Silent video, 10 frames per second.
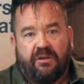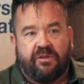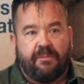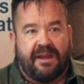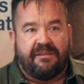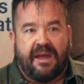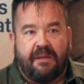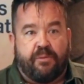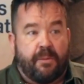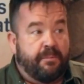to
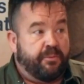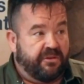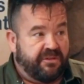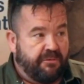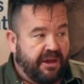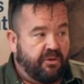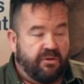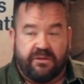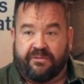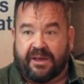maintain proper books and
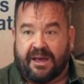records of the